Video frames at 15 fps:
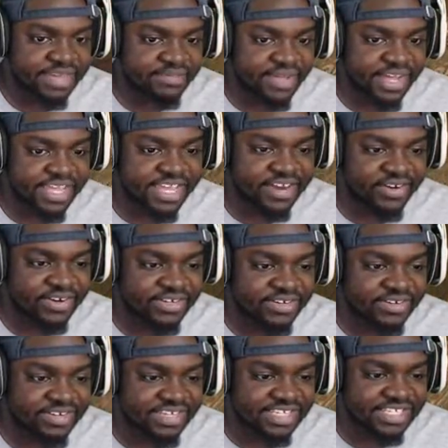character
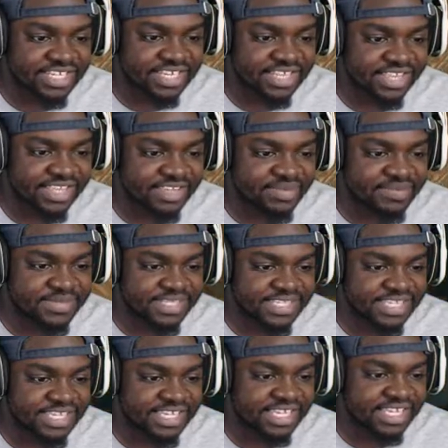is
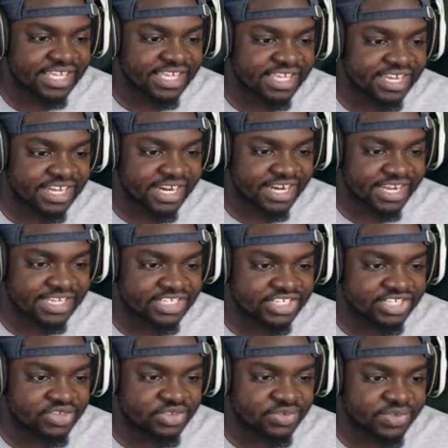clumsy. Can I not just
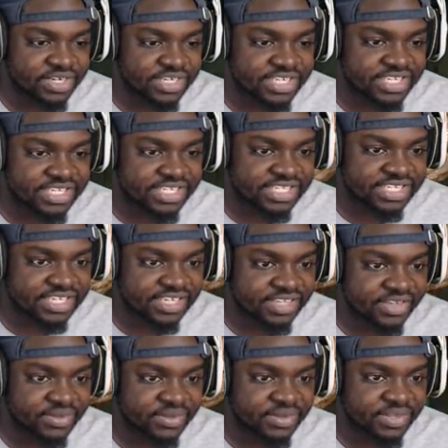use one of these?
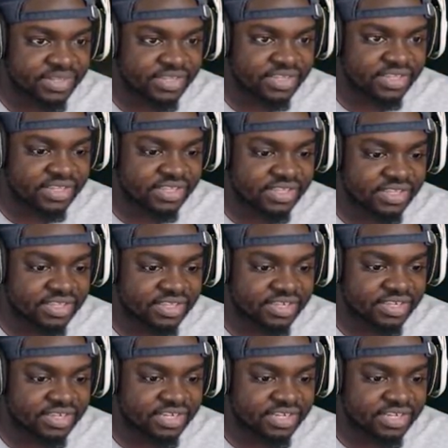Hello? Can I